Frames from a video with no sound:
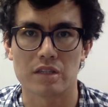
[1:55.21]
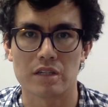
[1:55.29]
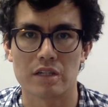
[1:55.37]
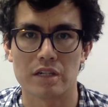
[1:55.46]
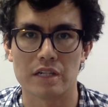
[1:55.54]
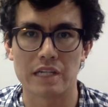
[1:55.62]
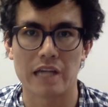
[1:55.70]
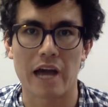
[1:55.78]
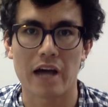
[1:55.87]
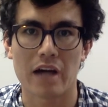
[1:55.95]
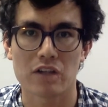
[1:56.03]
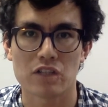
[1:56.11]
the
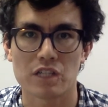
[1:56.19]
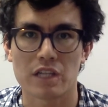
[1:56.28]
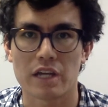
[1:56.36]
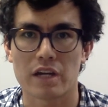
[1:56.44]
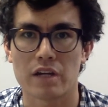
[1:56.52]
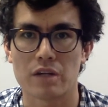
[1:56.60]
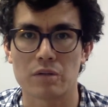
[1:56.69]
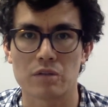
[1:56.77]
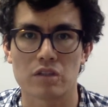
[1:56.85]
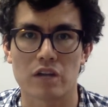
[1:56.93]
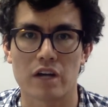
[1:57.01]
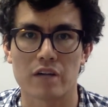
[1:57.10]
ecology there, you can
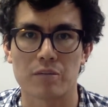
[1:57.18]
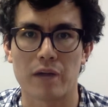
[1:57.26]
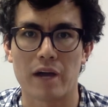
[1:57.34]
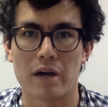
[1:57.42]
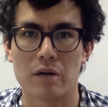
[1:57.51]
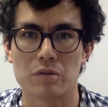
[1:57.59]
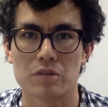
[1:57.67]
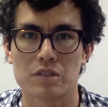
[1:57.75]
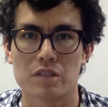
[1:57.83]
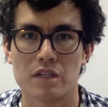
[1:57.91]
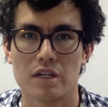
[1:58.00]
talk about